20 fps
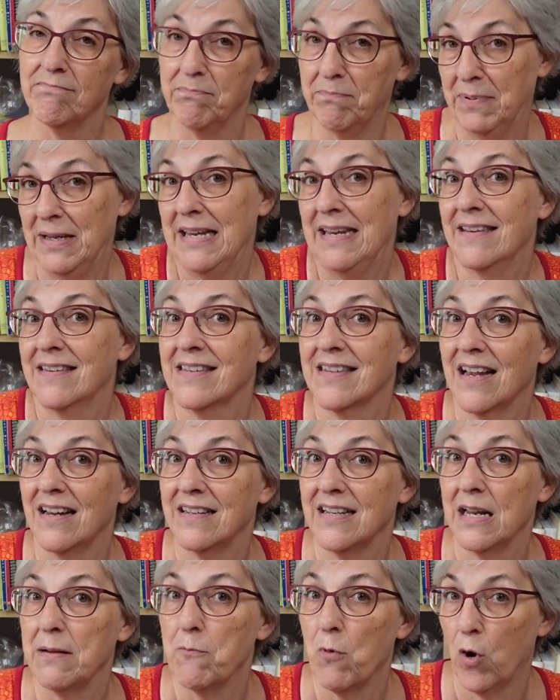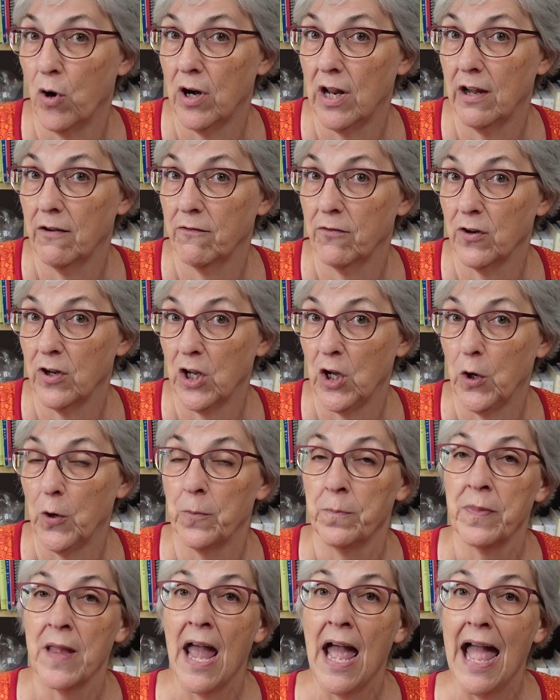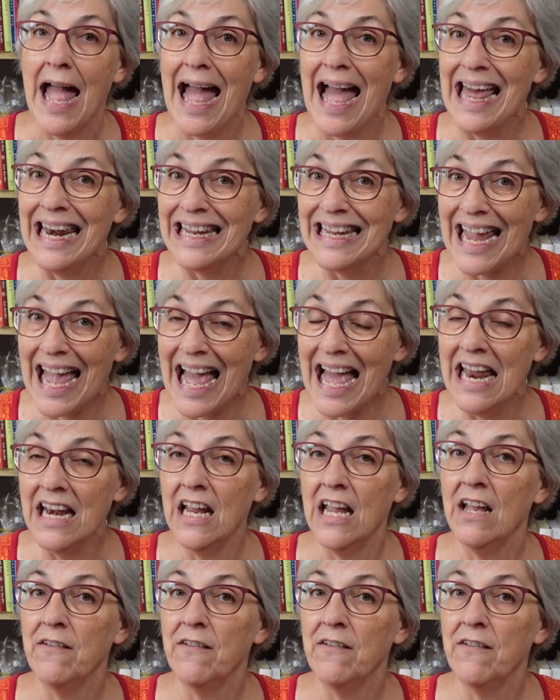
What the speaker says: be Sunday morning for you. And again,